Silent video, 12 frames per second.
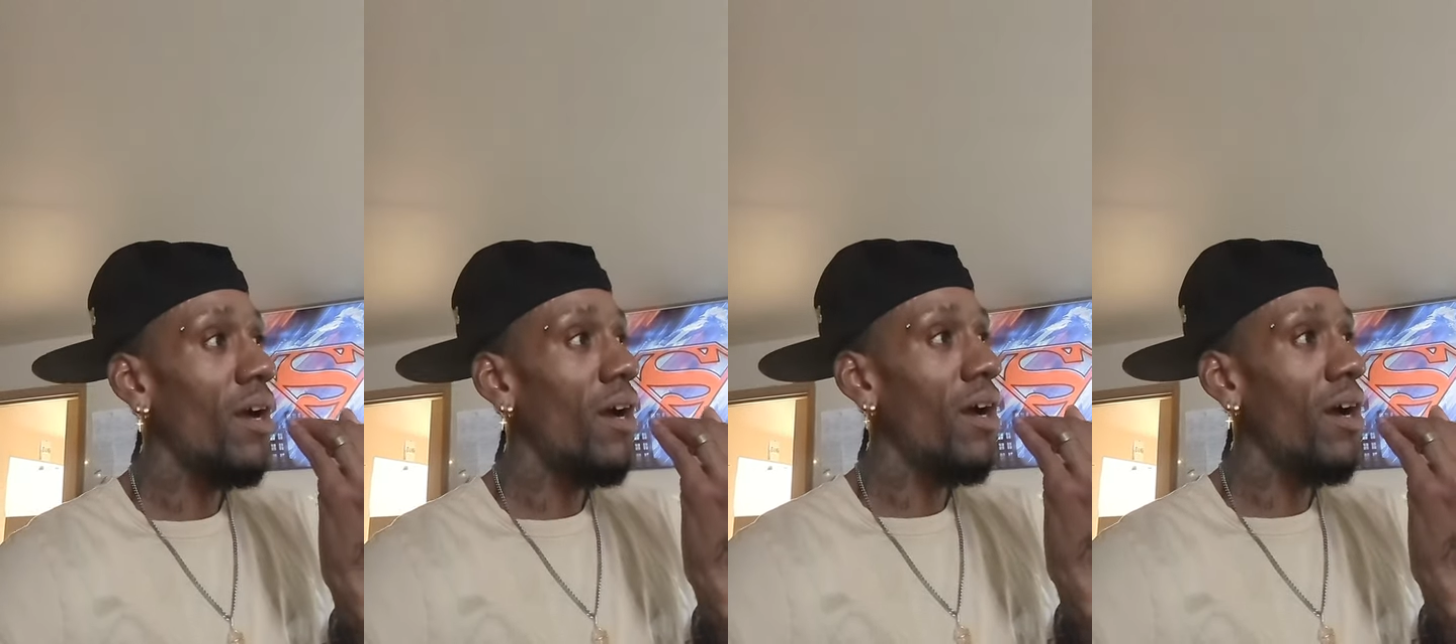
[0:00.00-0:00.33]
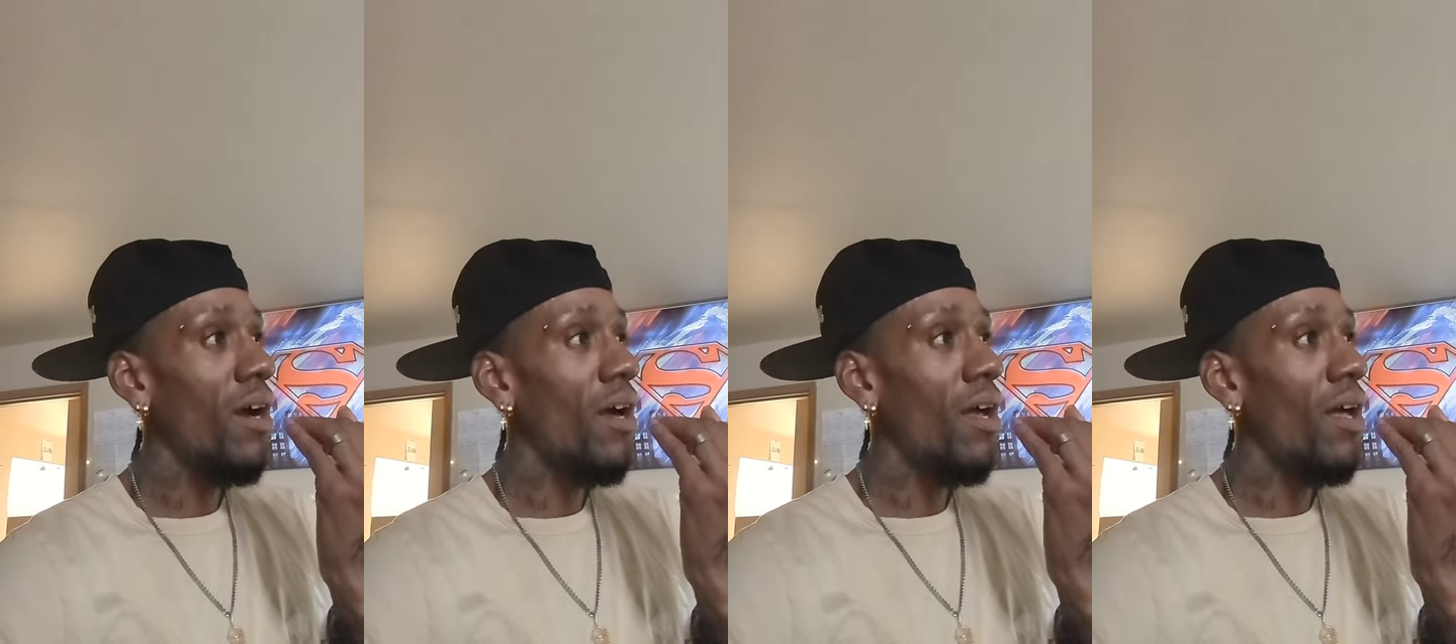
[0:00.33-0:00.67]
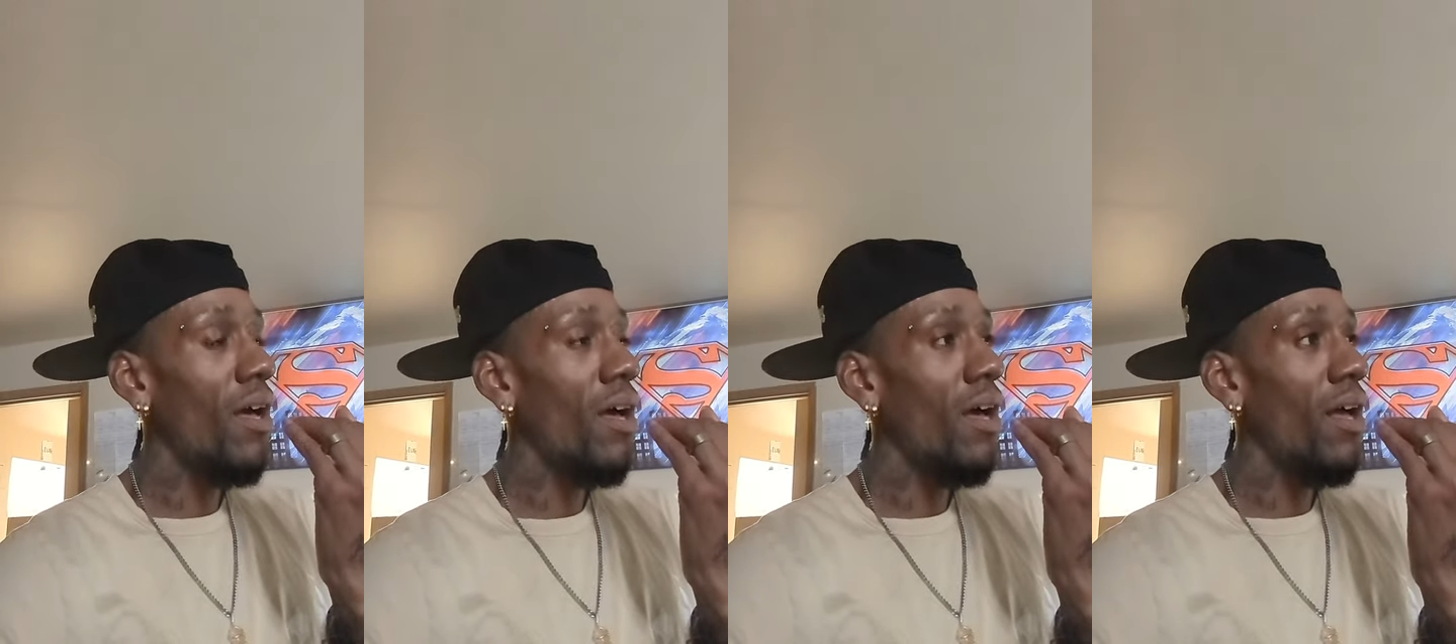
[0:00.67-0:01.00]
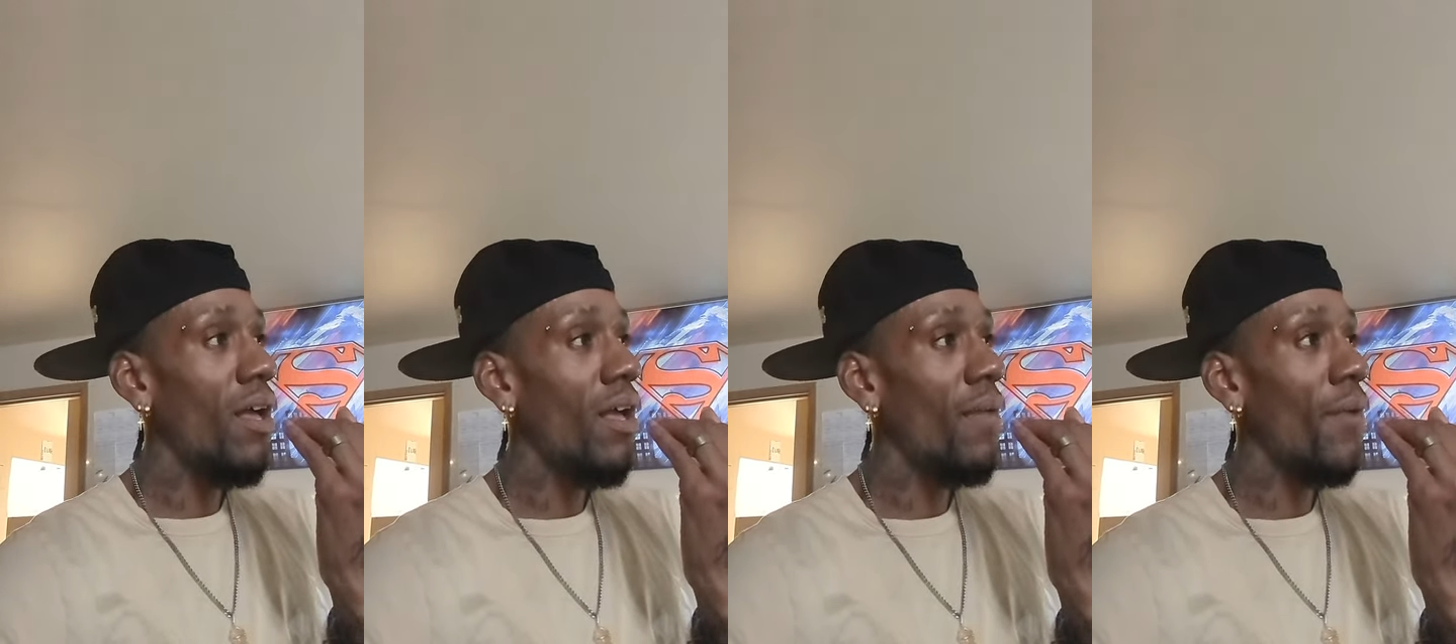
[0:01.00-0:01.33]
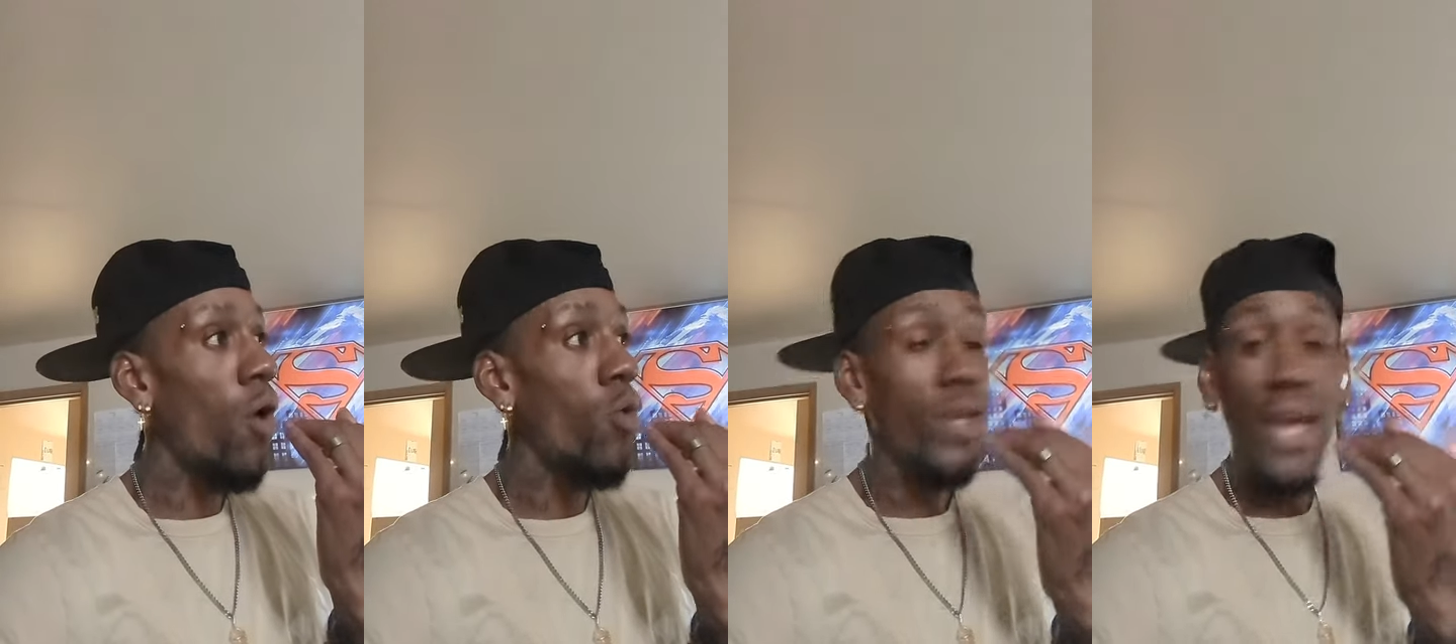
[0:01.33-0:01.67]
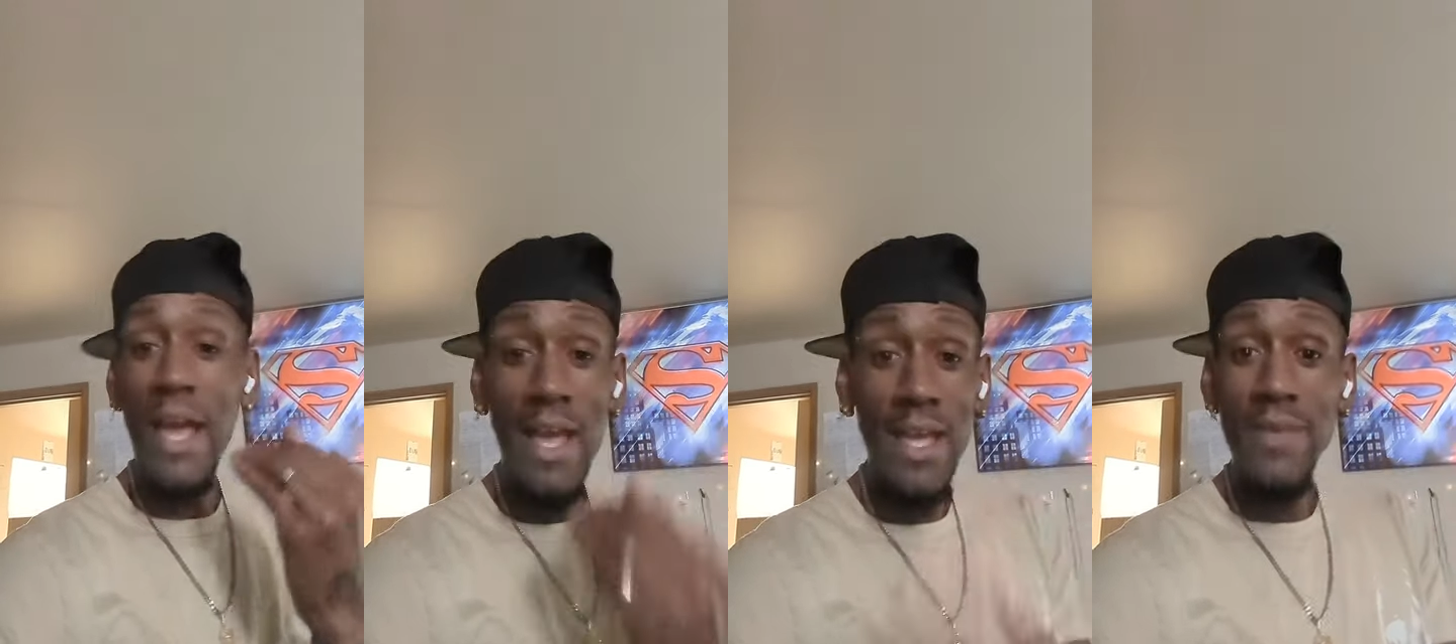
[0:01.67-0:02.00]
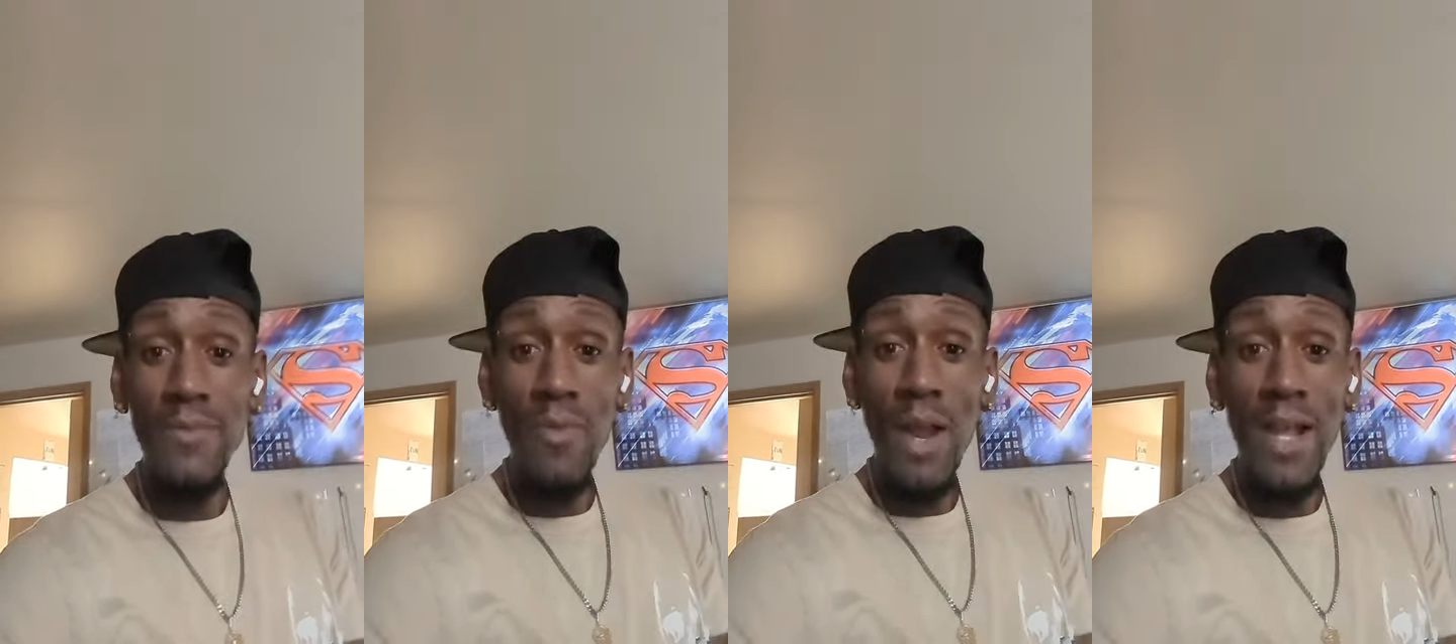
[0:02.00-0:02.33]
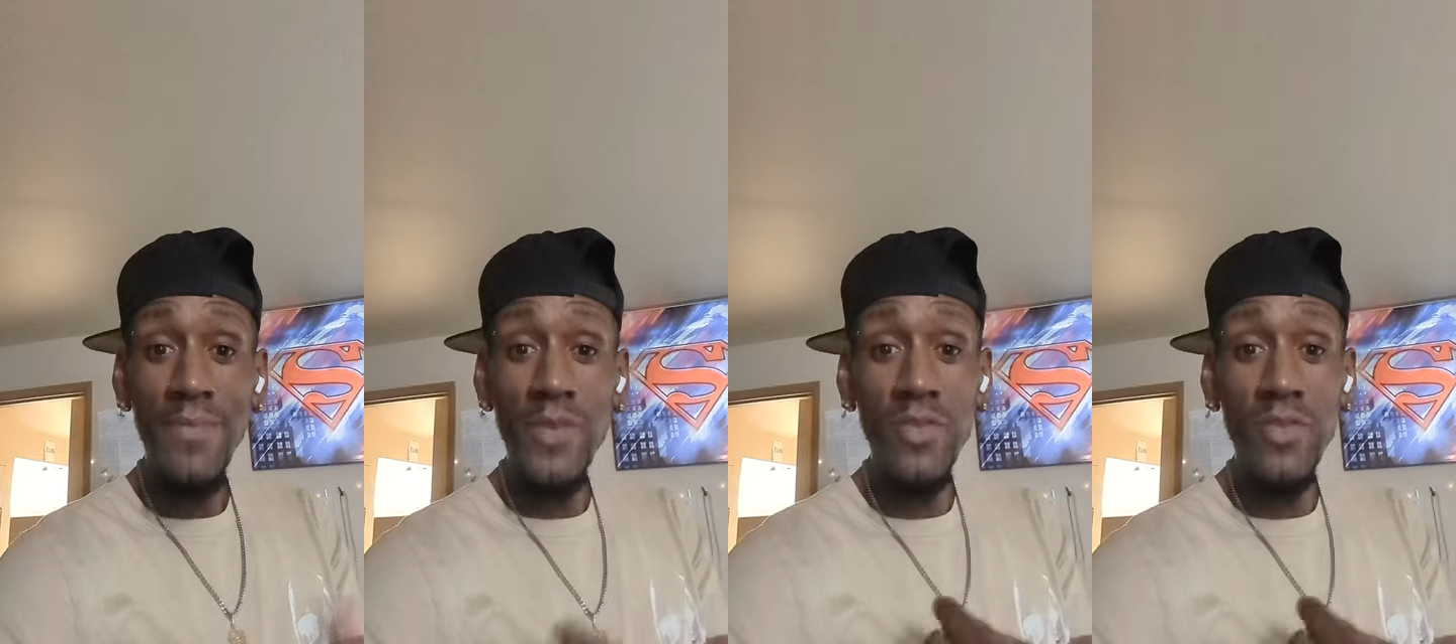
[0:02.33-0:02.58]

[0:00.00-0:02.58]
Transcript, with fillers: uh uh okay, right?